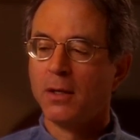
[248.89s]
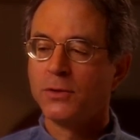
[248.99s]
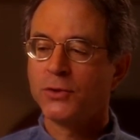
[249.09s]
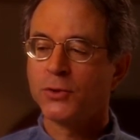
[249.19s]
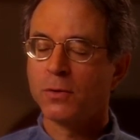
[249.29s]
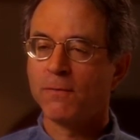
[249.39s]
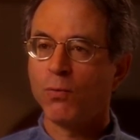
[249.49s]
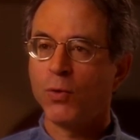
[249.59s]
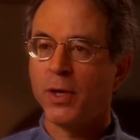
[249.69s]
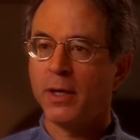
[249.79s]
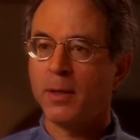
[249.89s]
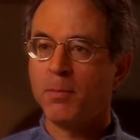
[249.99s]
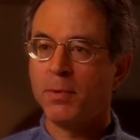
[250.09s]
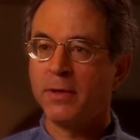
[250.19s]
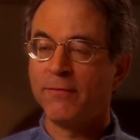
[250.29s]
sort of way
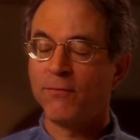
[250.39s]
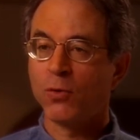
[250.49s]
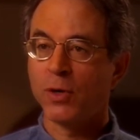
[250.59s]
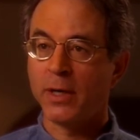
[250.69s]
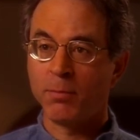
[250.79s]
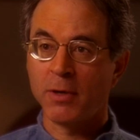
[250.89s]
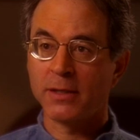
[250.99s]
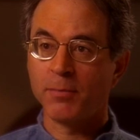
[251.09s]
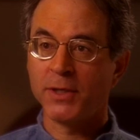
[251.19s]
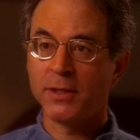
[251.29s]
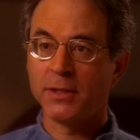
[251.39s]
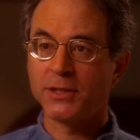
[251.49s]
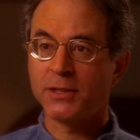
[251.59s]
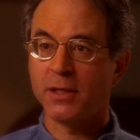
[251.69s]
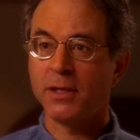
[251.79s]
before I brought them into the
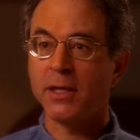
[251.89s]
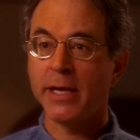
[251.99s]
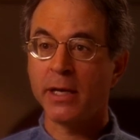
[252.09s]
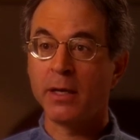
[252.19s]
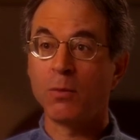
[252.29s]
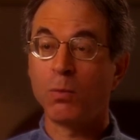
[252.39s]
study. And I